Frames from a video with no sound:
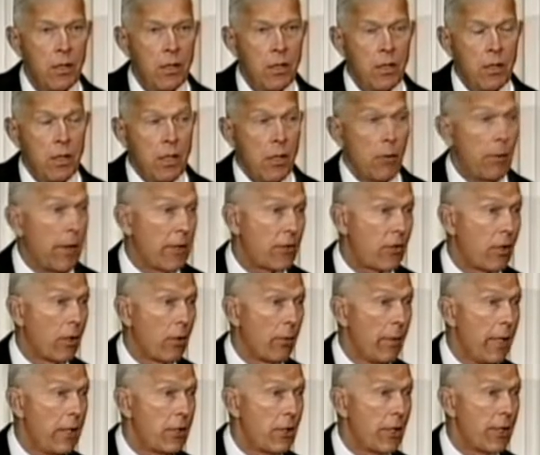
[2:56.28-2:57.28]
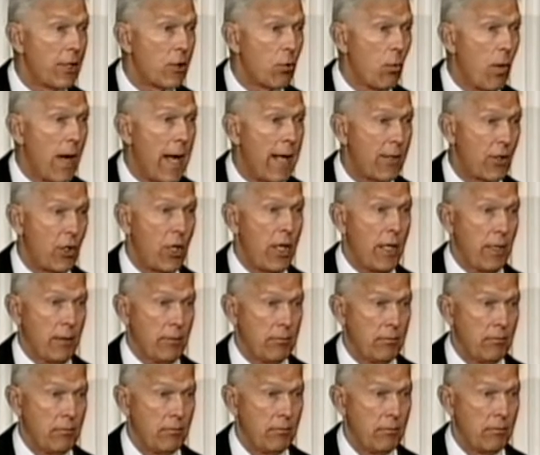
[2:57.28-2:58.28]
The rest of the region is watching.
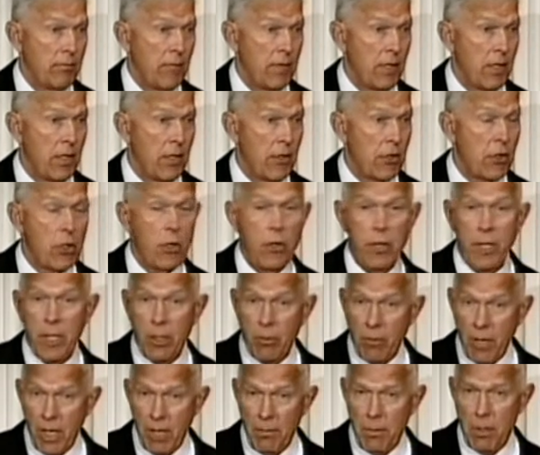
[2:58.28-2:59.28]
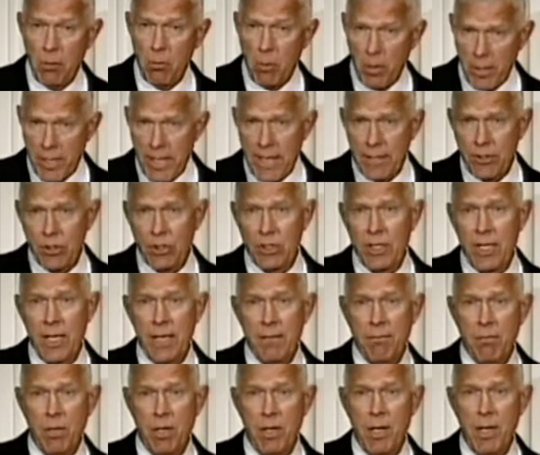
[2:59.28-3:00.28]
Saudi Arabia will not
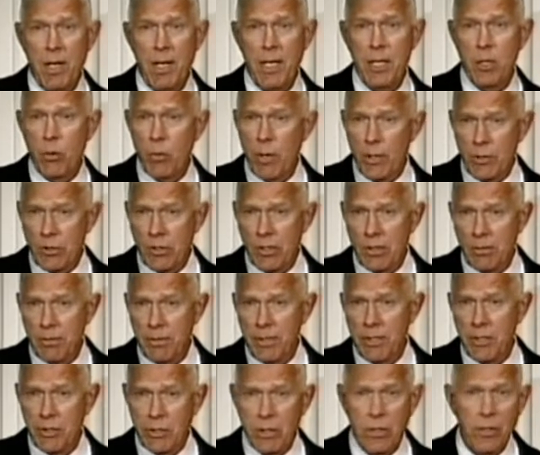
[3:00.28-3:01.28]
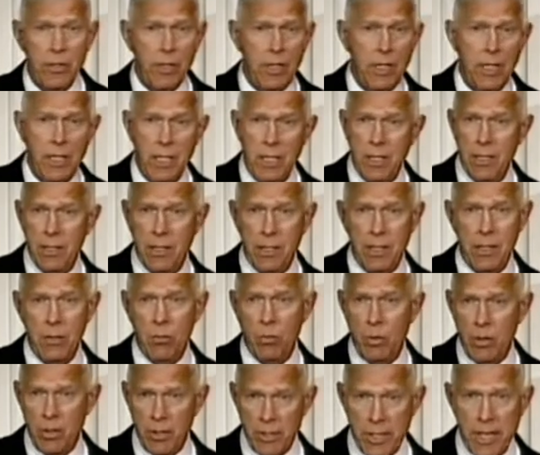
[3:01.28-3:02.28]
stand by. Questionably, Turkey
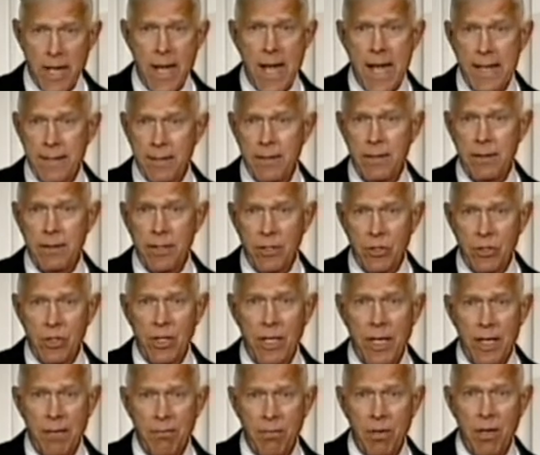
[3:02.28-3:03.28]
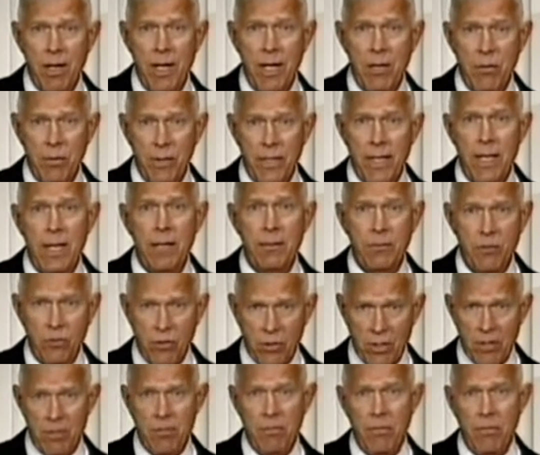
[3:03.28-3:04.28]
will not stand by without
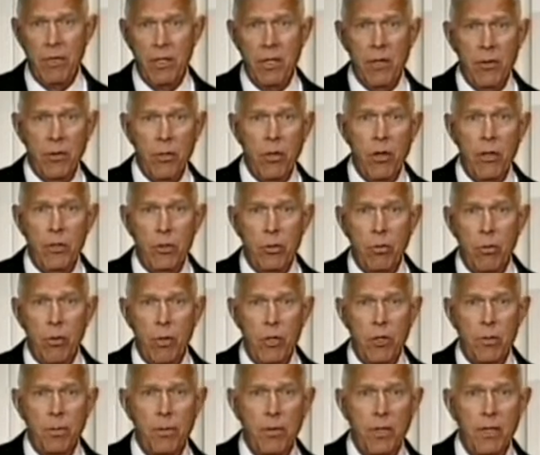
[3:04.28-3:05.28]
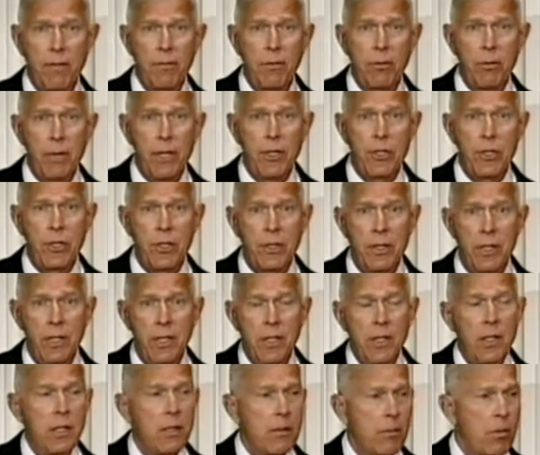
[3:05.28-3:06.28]
some thought towards proliferation,
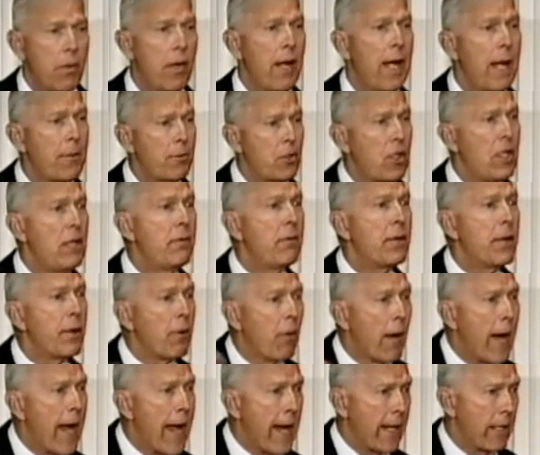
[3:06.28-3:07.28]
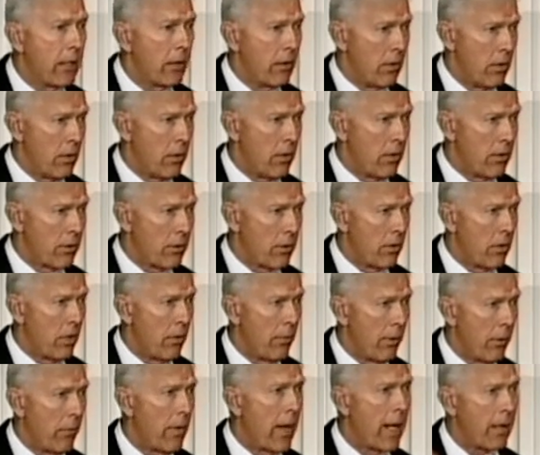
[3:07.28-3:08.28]
perhaps even Iraq in the long
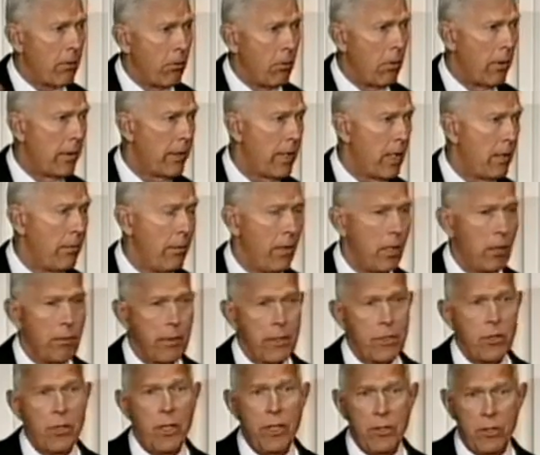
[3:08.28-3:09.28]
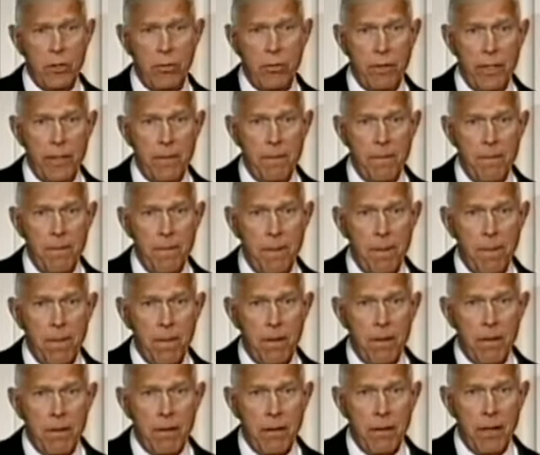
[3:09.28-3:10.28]
term. Iraq will one day be a rich country.
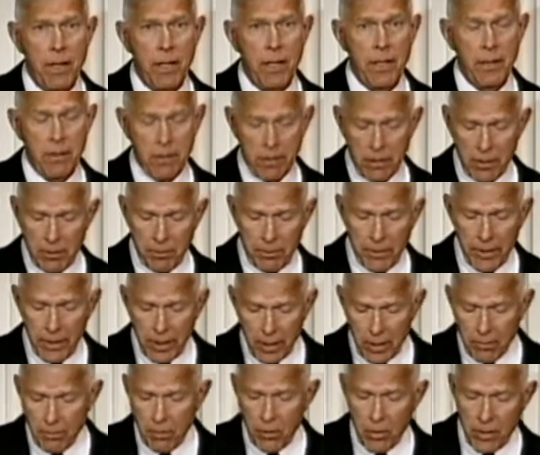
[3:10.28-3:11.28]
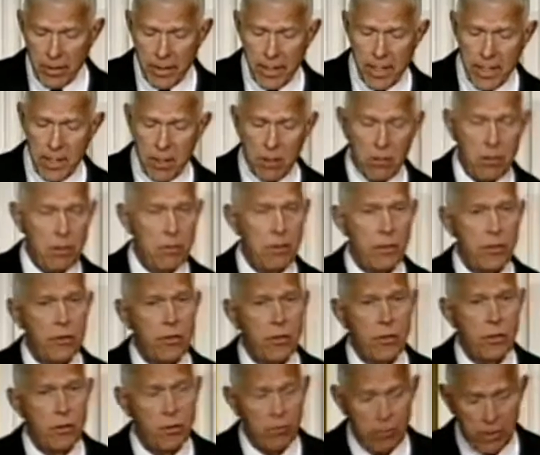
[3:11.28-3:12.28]
And depending upon how
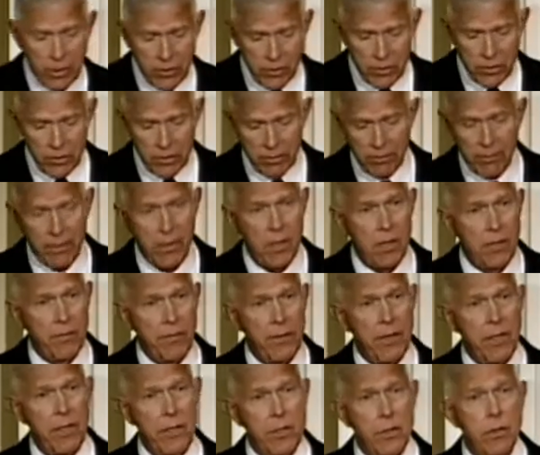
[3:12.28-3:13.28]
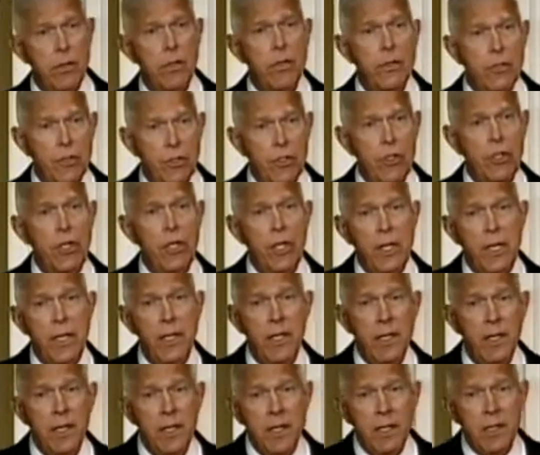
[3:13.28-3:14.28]
situations evolve there, you could
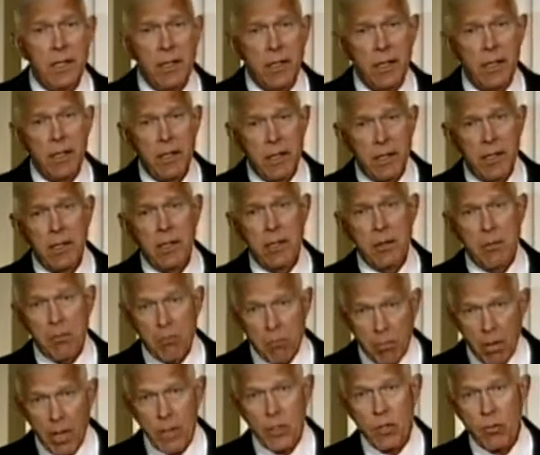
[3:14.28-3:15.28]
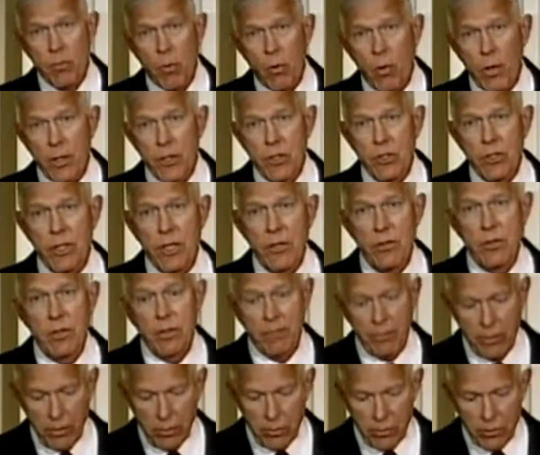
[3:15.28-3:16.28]
see much more
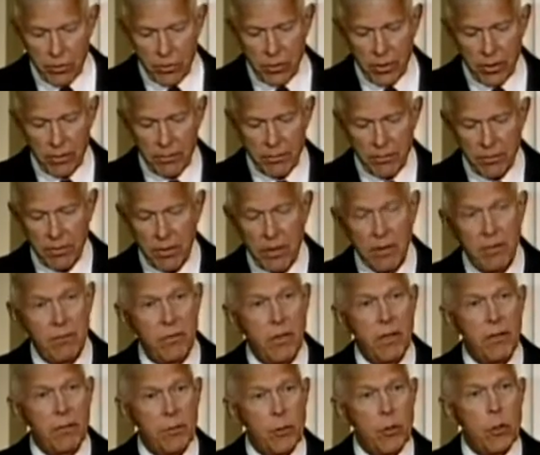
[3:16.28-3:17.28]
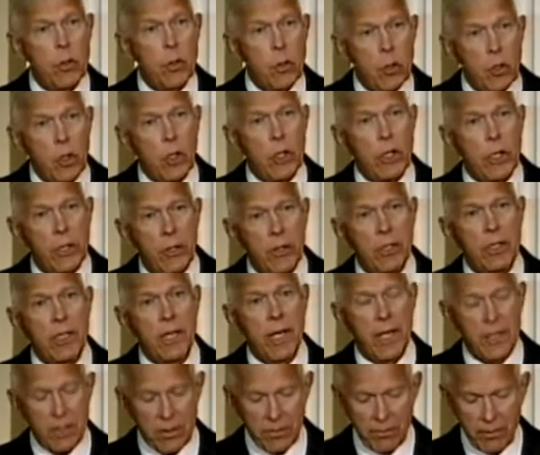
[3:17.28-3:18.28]
extensive use of nuclear
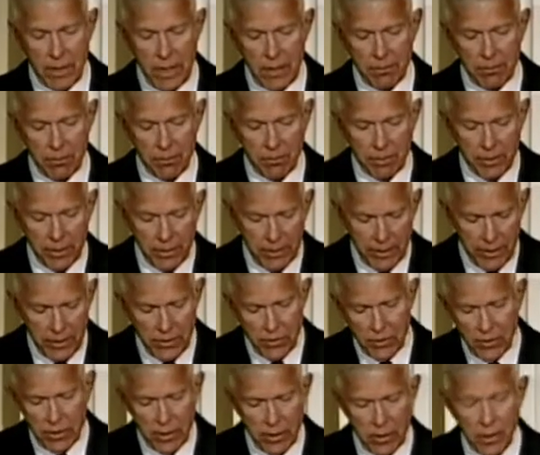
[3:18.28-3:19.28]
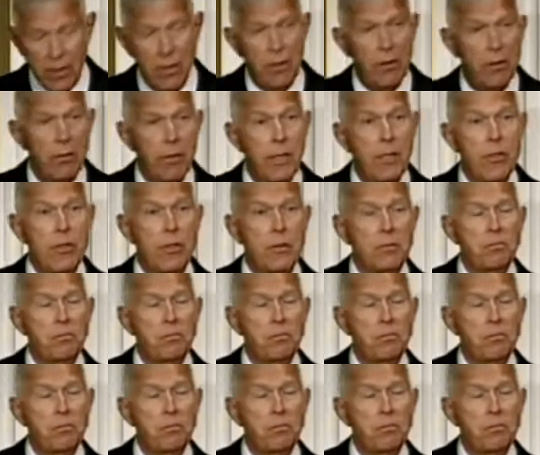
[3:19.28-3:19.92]
kinds of capabilities in the region.